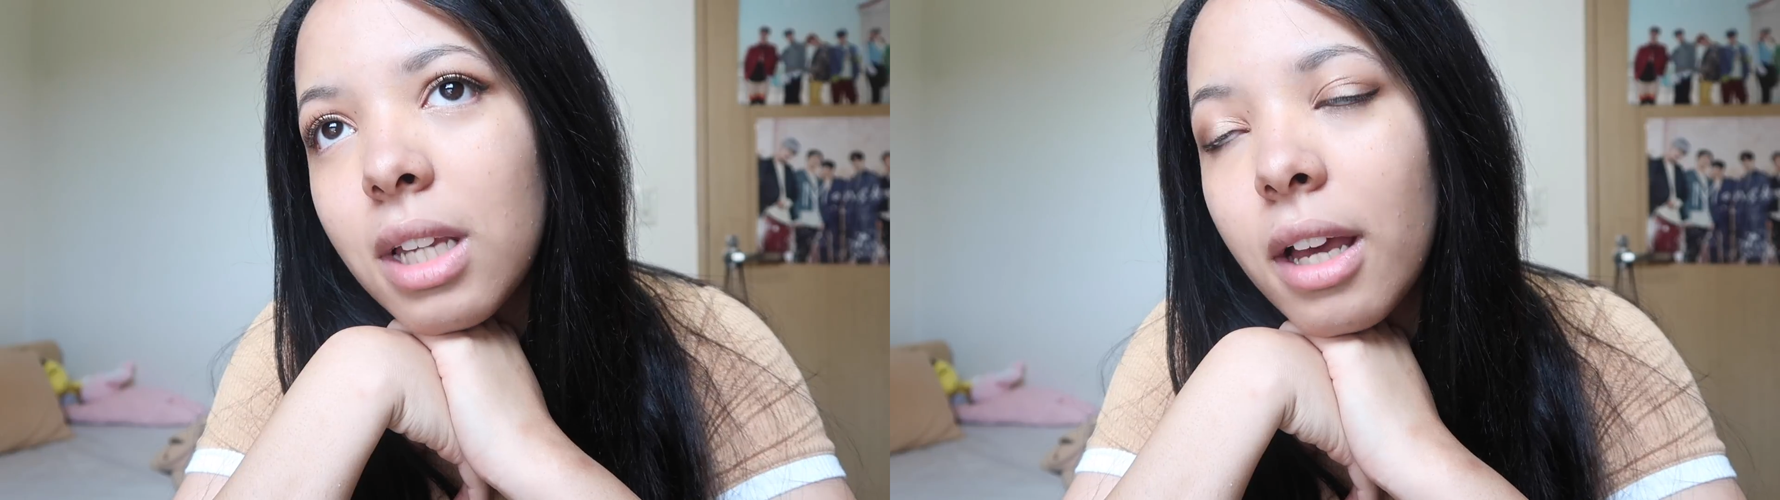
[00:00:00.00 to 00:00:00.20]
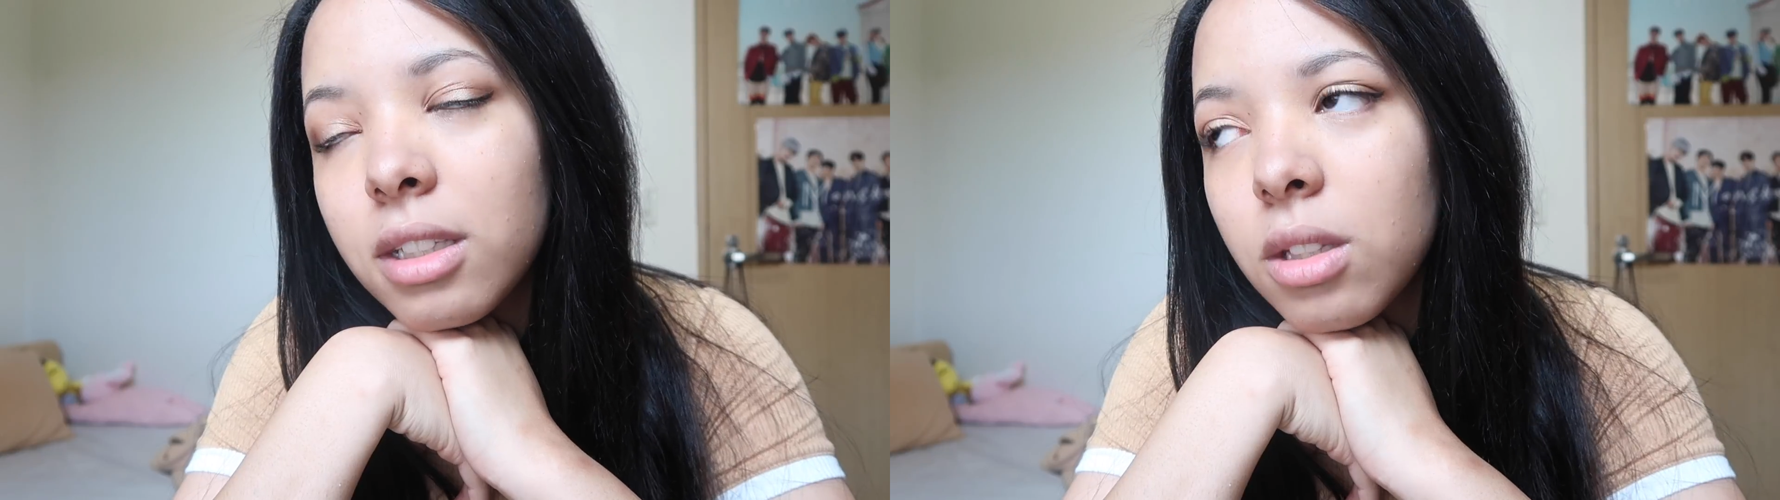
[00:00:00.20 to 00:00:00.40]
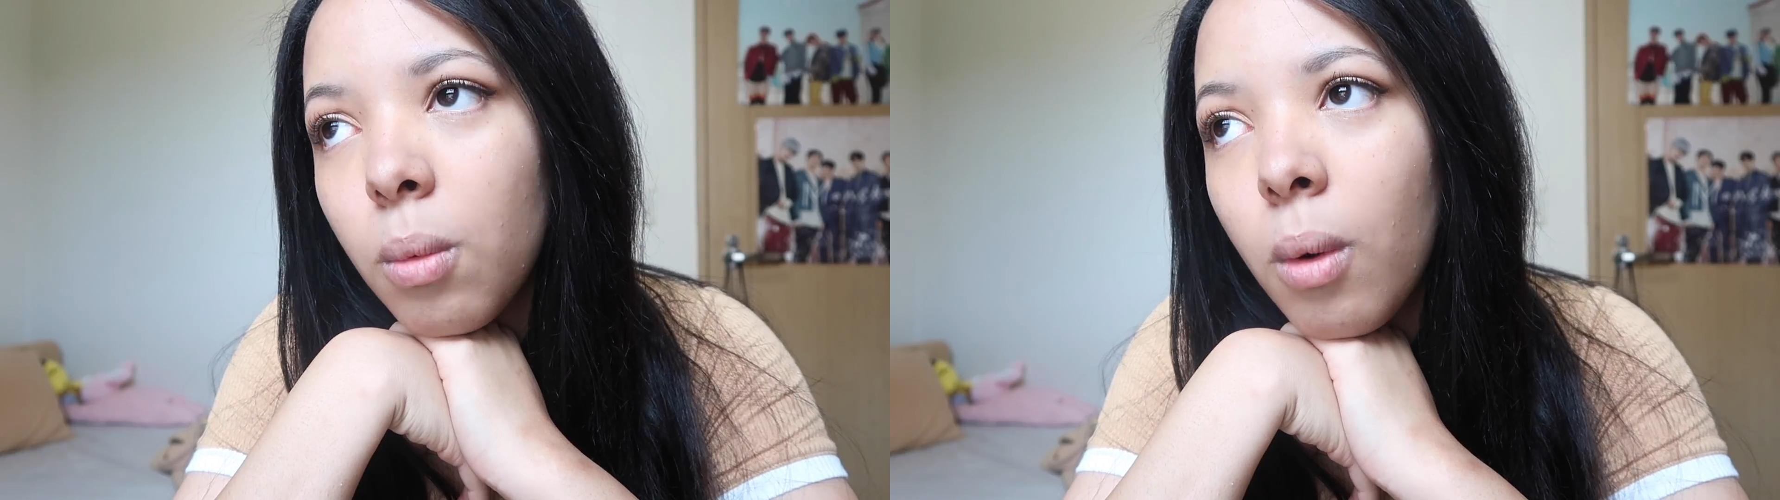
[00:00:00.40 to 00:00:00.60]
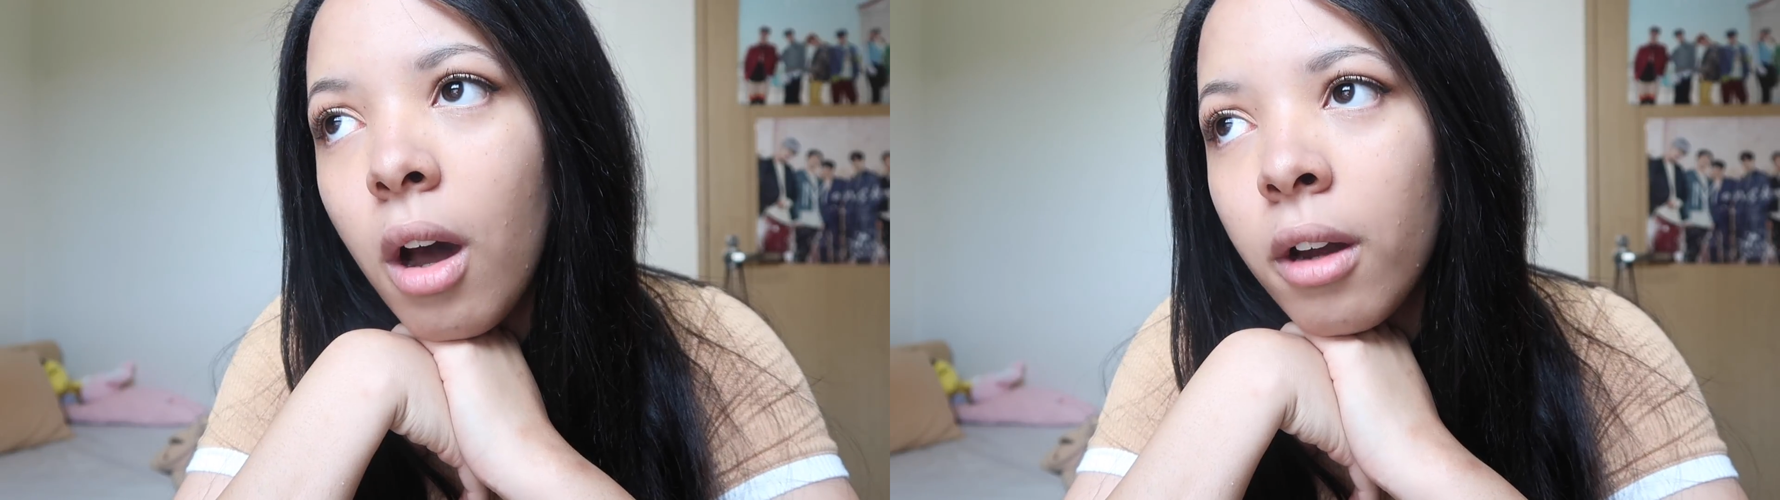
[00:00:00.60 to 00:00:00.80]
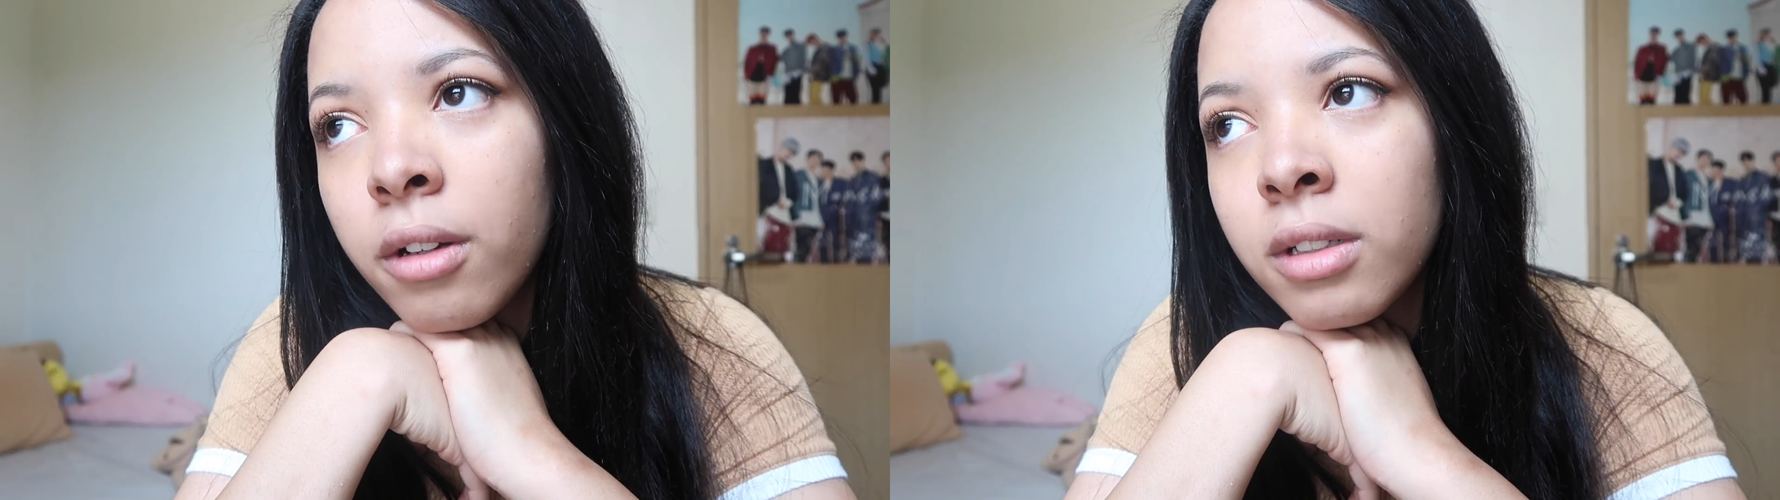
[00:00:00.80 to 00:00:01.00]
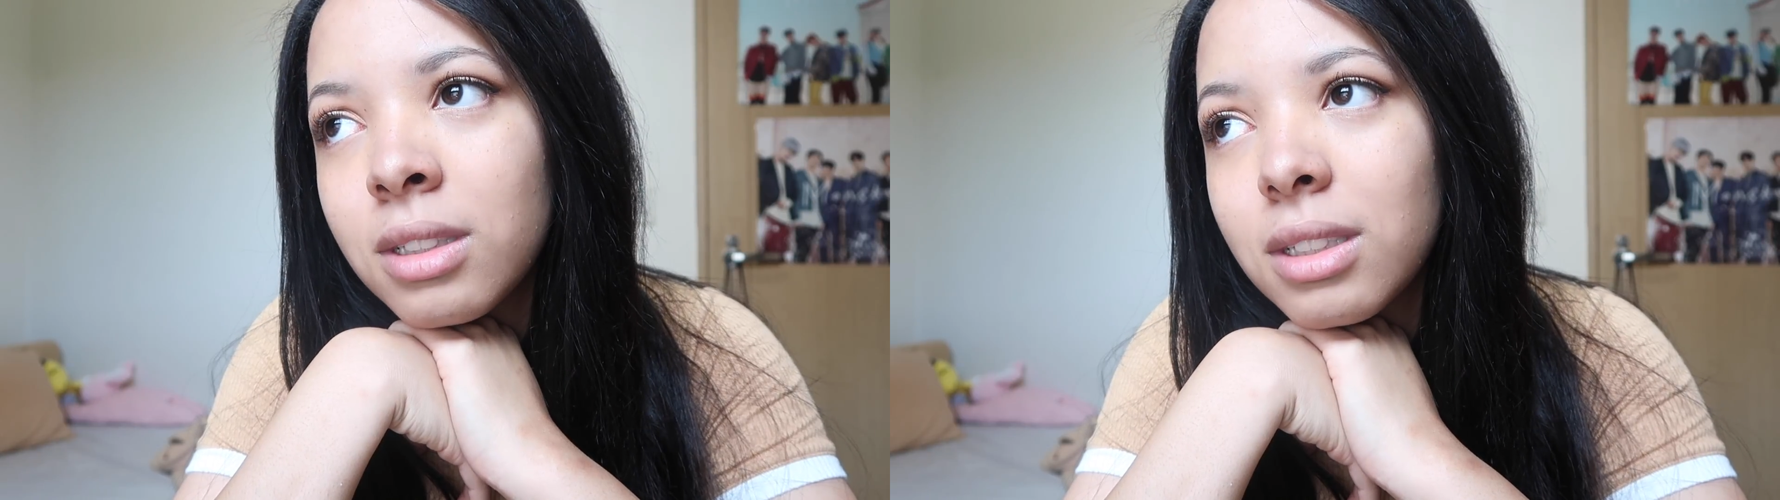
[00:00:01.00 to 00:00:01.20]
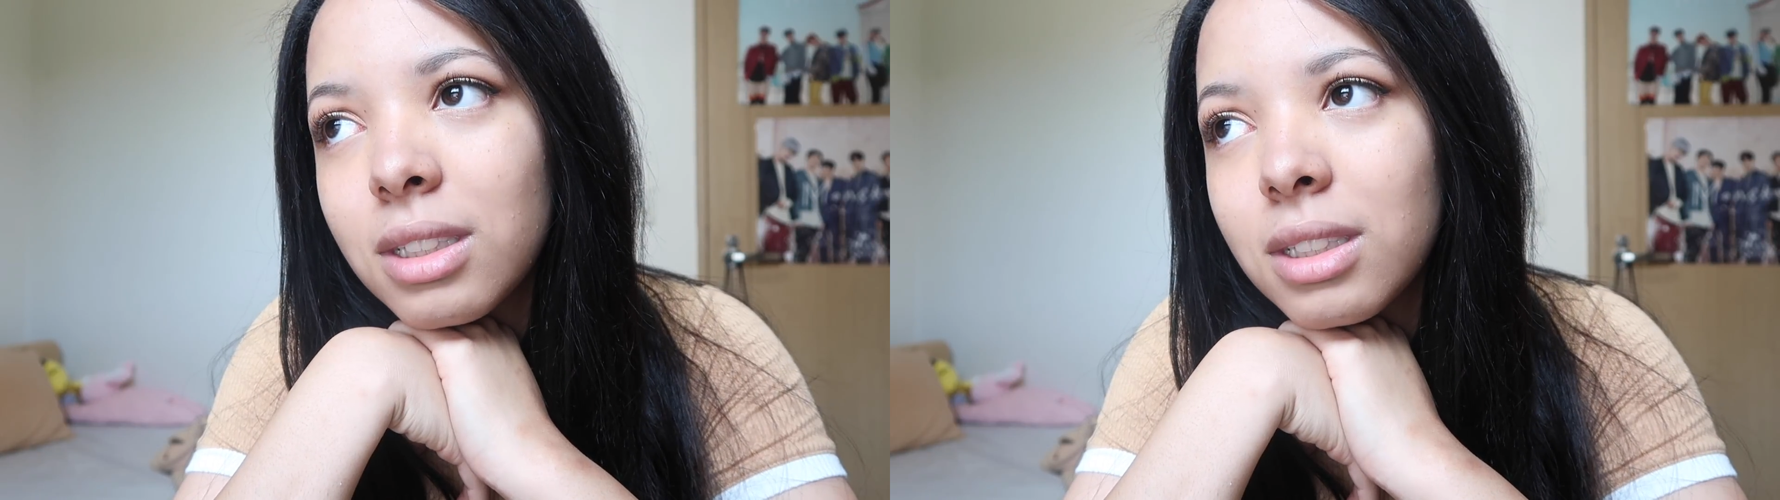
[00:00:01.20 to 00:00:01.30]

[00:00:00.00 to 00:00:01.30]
test the waters